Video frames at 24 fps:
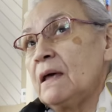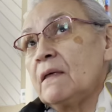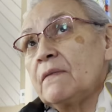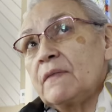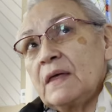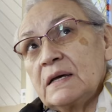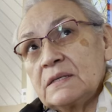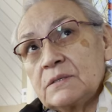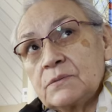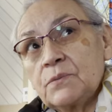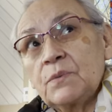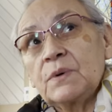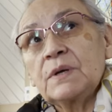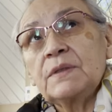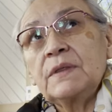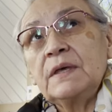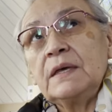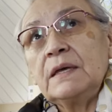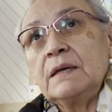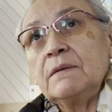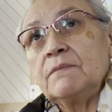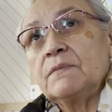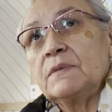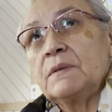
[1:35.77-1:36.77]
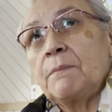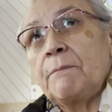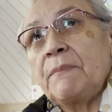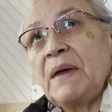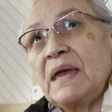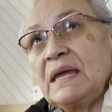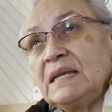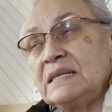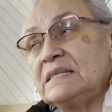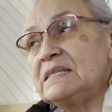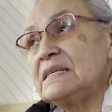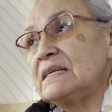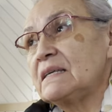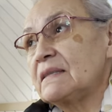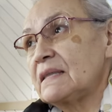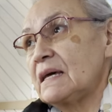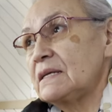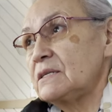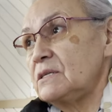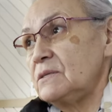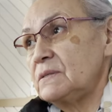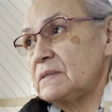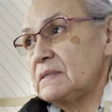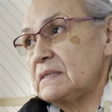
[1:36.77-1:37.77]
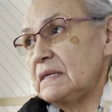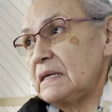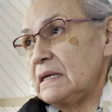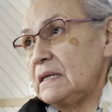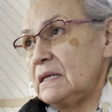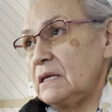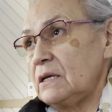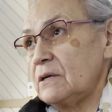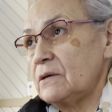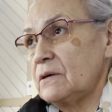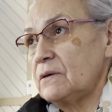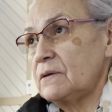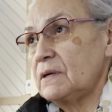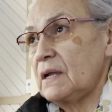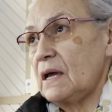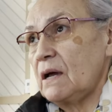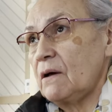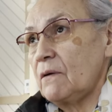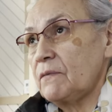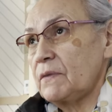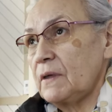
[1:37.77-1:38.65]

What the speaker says: That's where the painting that you see in here now,